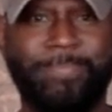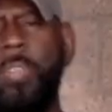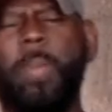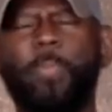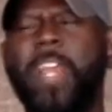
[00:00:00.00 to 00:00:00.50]

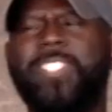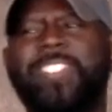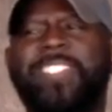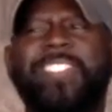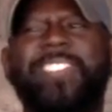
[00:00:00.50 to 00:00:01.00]

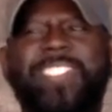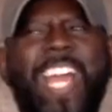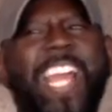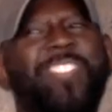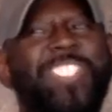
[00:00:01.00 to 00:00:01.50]
Reparations?
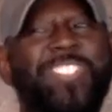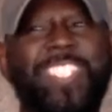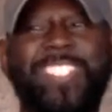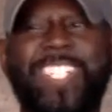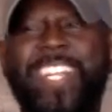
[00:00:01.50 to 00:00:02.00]
Dang, we
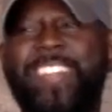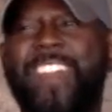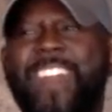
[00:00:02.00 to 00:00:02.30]
doing this again?